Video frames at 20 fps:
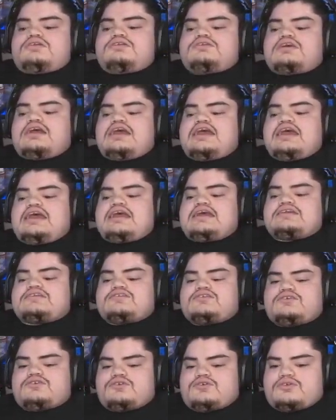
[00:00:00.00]
Dang,
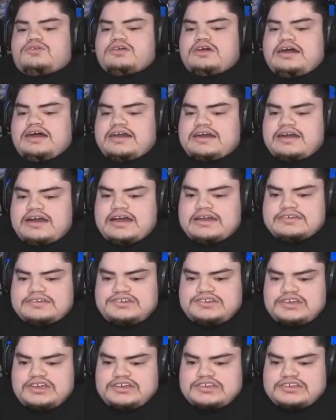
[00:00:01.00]
dude. I got
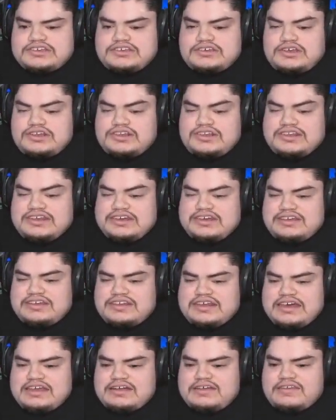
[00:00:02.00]
just a little
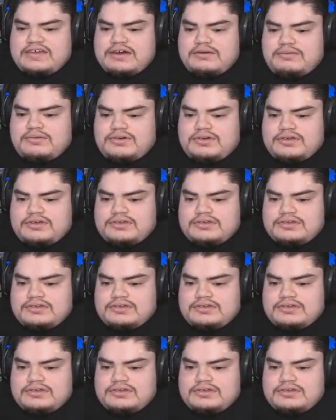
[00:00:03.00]
late on that one.